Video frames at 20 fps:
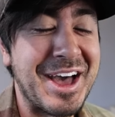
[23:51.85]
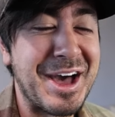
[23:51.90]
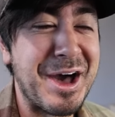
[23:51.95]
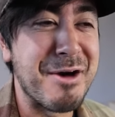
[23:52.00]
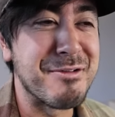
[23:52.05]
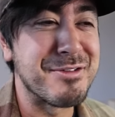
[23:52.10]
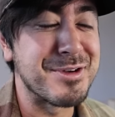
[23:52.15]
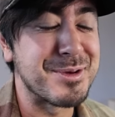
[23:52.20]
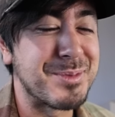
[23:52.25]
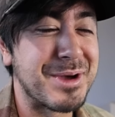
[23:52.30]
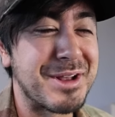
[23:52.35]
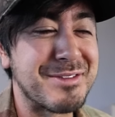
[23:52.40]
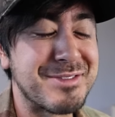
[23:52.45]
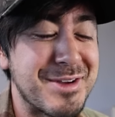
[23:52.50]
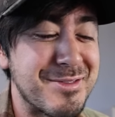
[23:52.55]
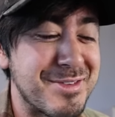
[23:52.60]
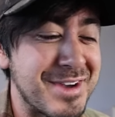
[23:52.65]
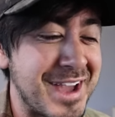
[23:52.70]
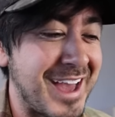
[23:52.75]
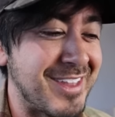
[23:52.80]
of it, but I've
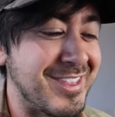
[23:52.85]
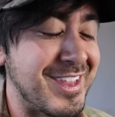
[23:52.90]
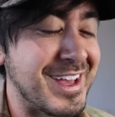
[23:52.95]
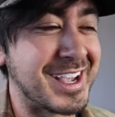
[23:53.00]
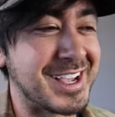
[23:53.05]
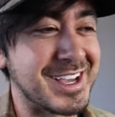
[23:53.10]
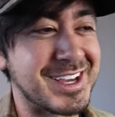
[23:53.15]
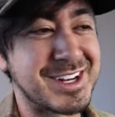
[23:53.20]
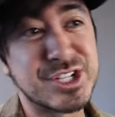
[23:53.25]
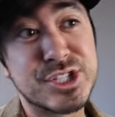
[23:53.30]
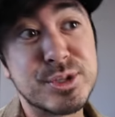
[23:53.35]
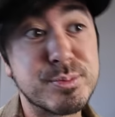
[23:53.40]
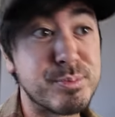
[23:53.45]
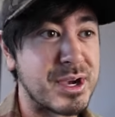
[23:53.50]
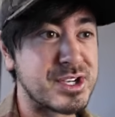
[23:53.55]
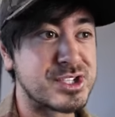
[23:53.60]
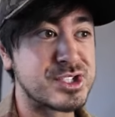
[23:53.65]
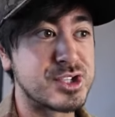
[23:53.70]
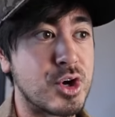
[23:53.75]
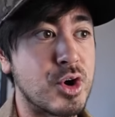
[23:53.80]
never had like an
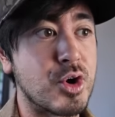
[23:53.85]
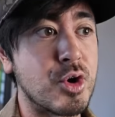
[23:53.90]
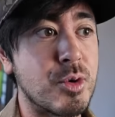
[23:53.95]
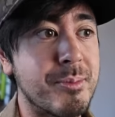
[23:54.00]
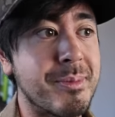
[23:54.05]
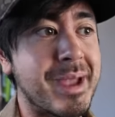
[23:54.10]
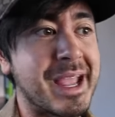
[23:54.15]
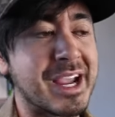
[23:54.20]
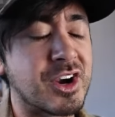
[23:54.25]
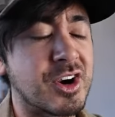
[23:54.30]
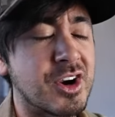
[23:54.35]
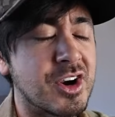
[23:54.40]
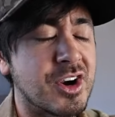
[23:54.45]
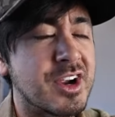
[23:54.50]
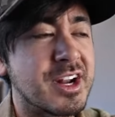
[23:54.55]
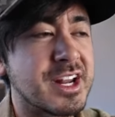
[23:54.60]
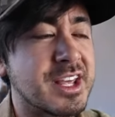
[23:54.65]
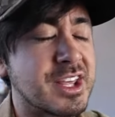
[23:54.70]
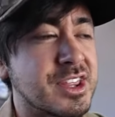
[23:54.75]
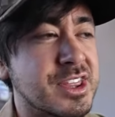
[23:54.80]
espresso
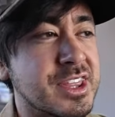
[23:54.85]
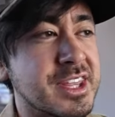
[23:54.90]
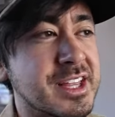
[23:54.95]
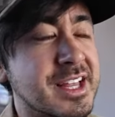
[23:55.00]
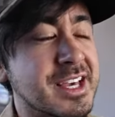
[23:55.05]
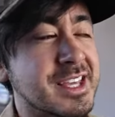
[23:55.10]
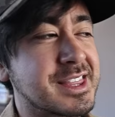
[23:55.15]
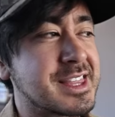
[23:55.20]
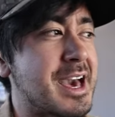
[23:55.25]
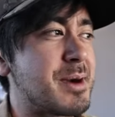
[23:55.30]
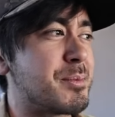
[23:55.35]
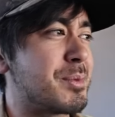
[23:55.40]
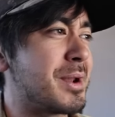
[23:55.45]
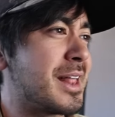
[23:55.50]
maker or anything like that.